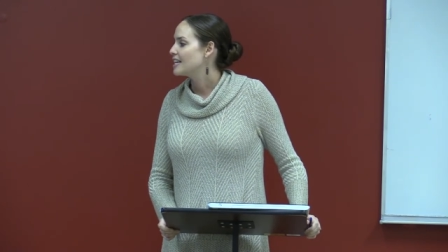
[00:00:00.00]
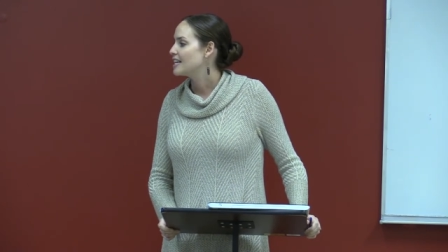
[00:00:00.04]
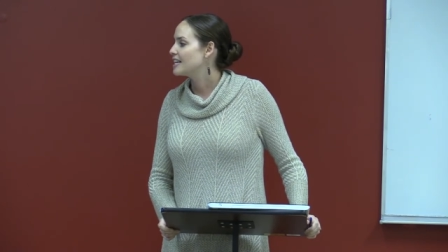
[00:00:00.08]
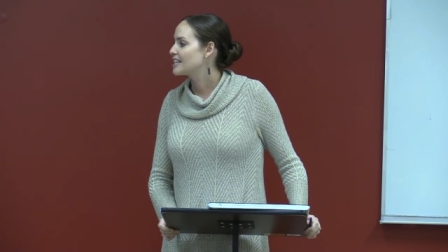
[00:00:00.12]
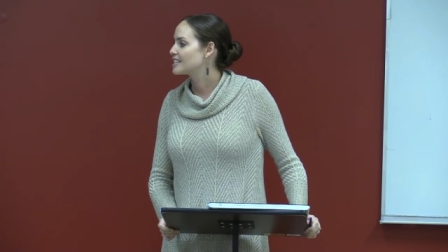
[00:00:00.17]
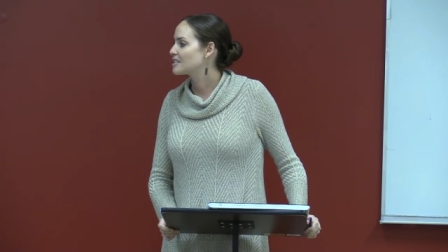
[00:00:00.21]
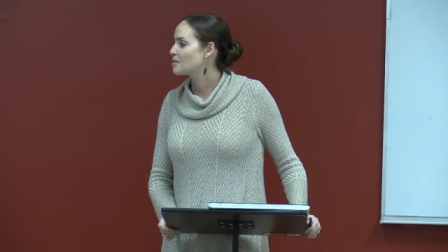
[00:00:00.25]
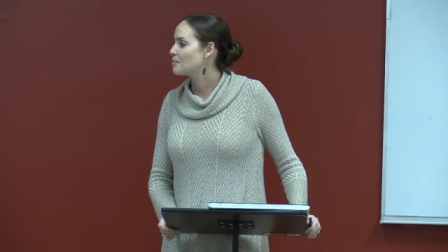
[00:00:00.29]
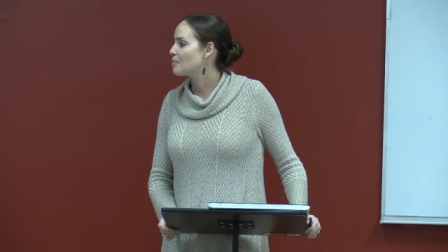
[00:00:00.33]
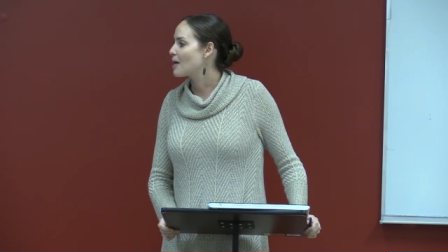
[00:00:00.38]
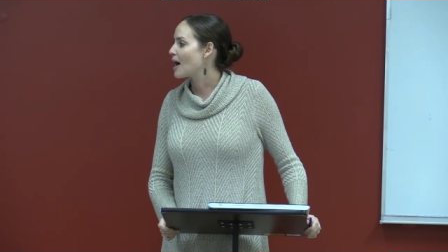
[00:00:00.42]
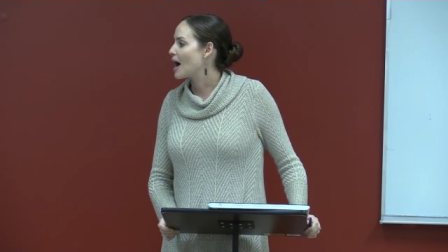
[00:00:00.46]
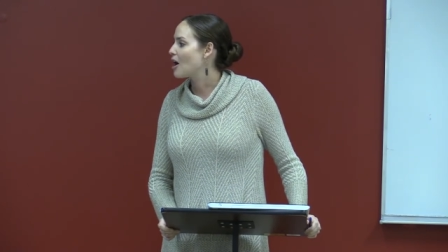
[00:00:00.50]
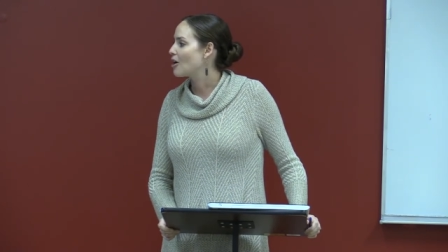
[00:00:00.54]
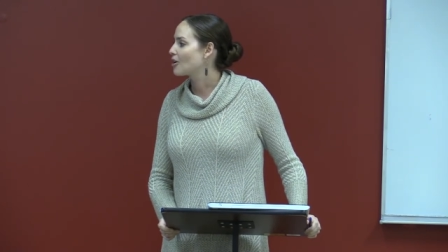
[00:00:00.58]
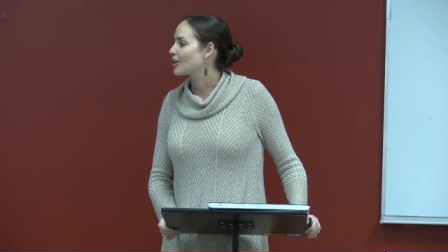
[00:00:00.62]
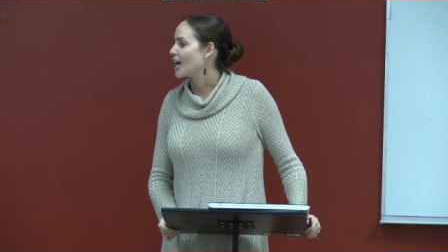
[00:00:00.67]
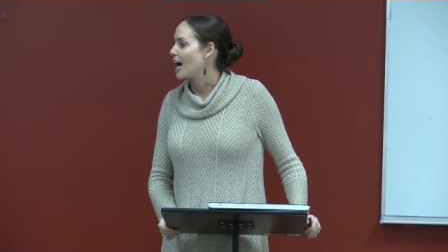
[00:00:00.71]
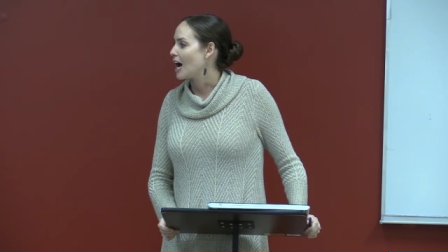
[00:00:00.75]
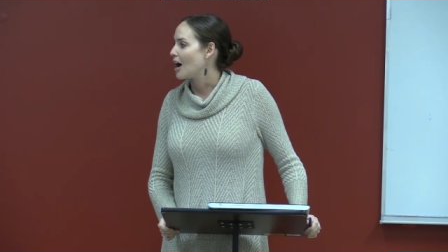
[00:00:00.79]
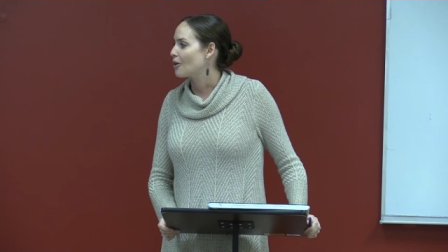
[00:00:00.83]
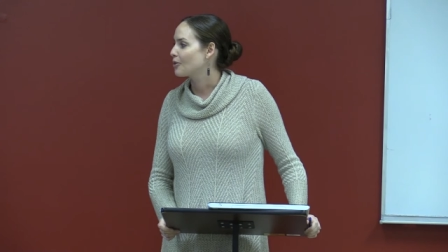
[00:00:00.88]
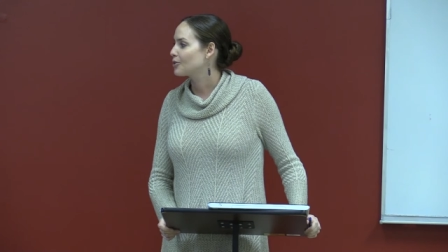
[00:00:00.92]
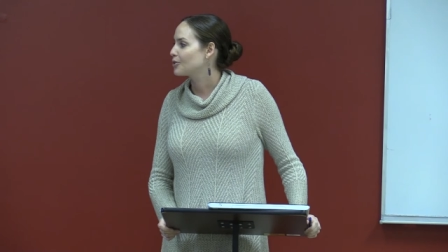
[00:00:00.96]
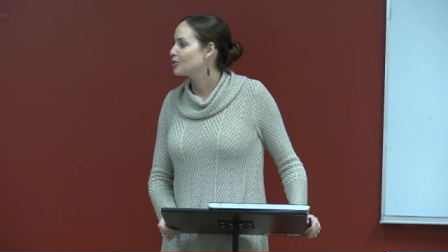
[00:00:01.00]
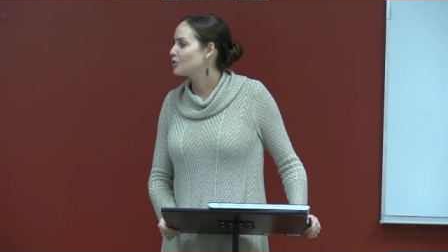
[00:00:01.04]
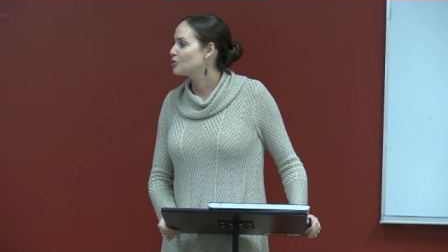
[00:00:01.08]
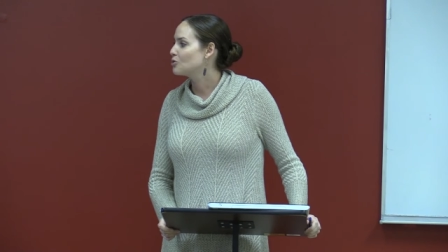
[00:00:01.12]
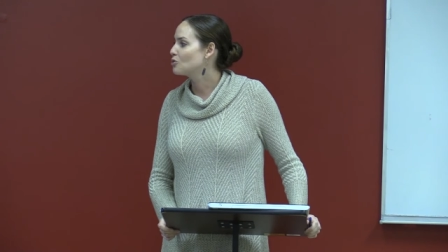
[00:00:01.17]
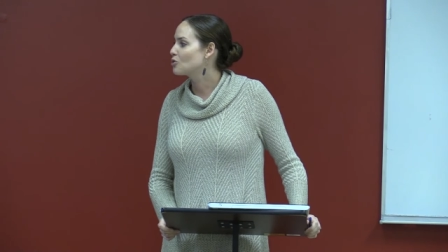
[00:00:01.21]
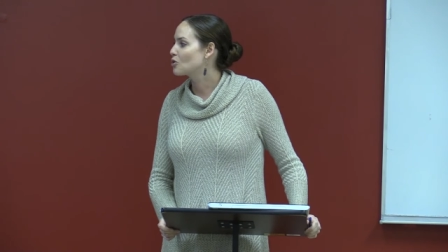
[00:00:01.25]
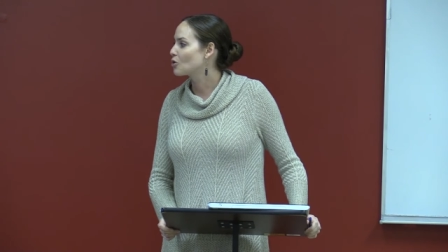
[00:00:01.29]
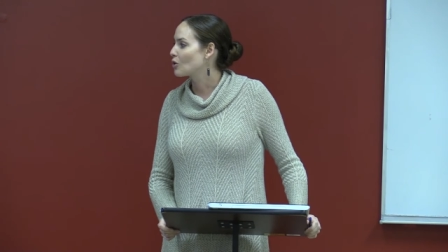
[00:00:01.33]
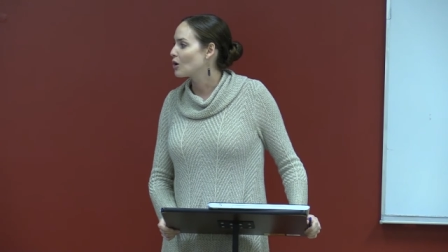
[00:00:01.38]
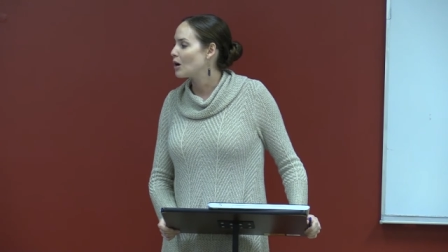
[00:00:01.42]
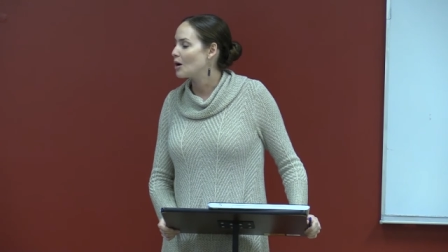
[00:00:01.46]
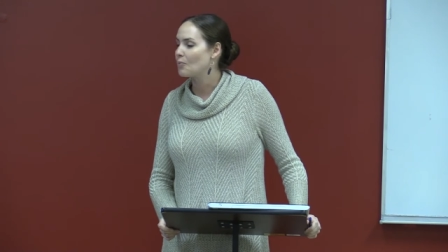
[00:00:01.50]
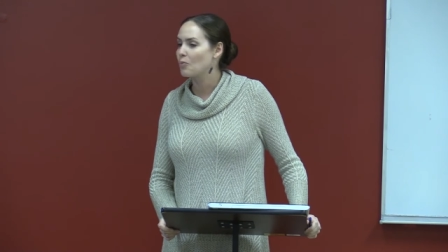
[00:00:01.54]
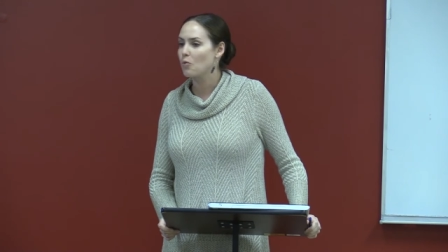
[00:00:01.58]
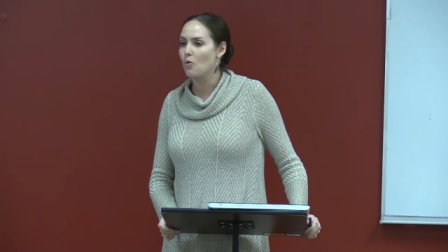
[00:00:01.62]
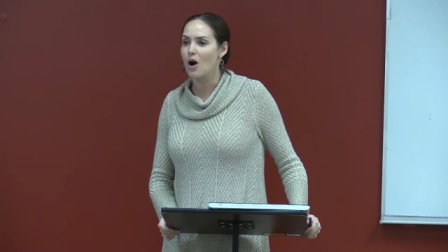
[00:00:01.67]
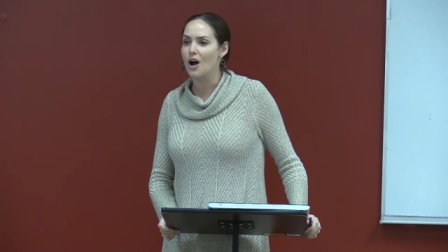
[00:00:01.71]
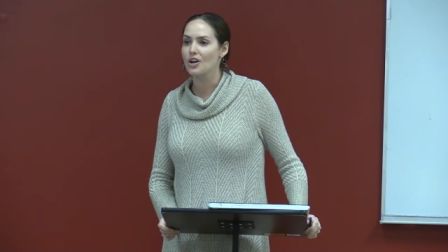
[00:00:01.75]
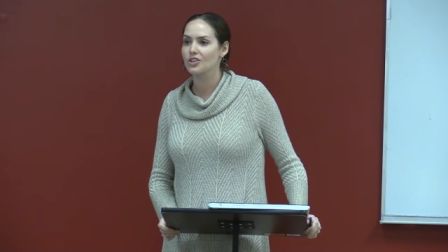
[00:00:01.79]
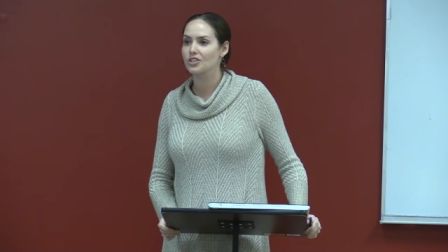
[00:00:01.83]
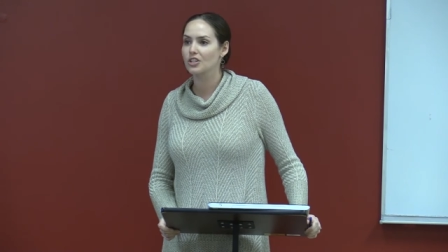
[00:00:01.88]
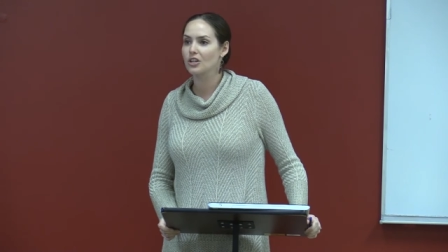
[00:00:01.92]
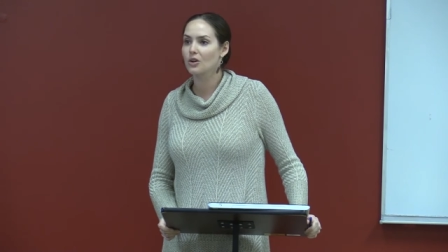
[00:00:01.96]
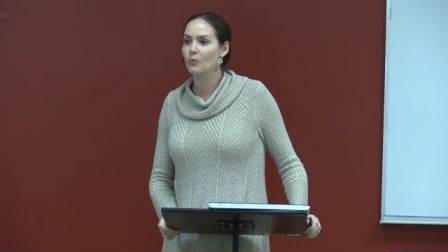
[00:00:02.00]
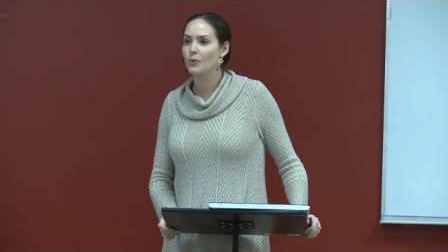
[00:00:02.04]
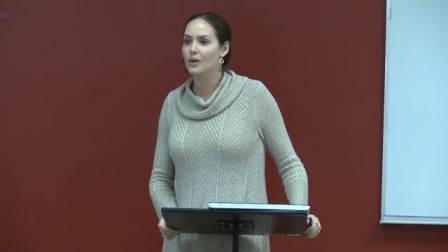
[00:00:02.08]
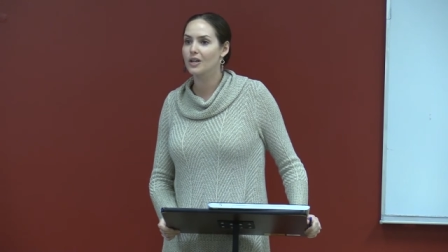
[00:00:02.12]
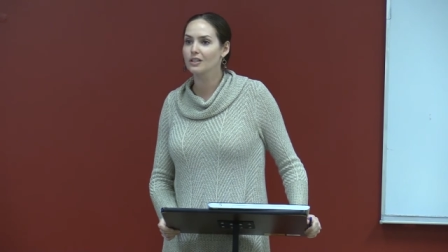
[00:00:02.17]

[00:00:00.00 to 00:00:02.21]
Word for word: is about how you grew up watching